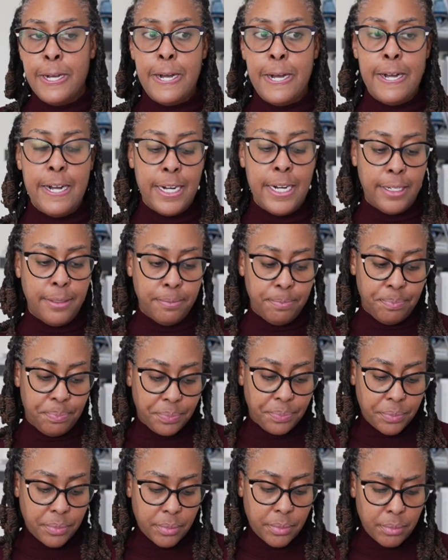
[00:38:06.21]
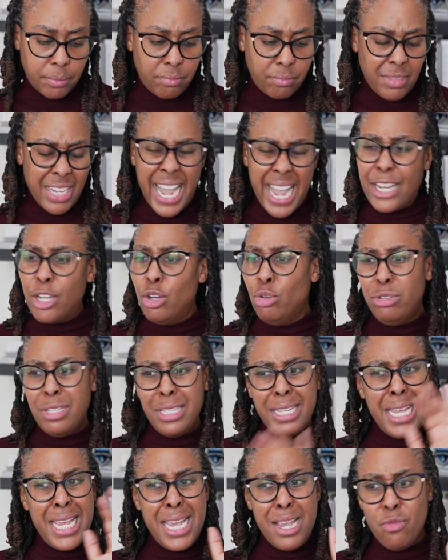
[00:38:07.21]
I do
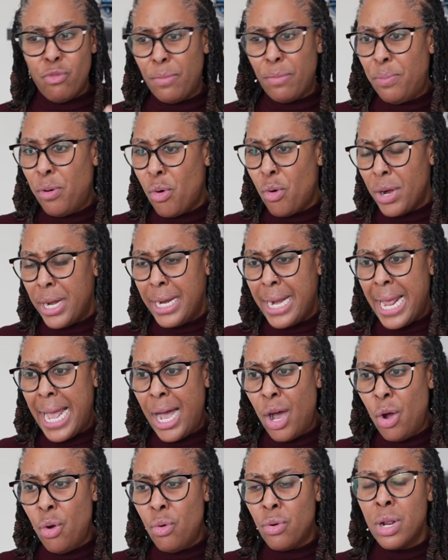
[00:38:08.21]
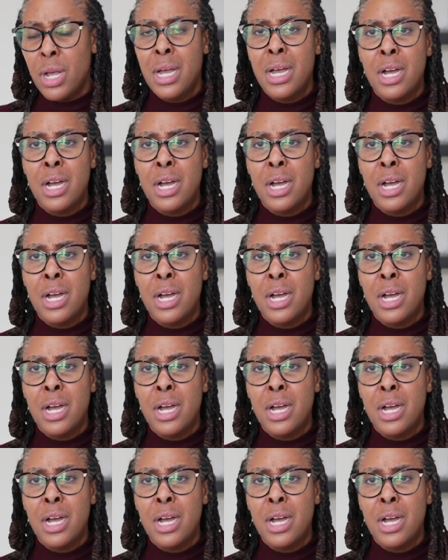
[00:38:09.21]
see it reported out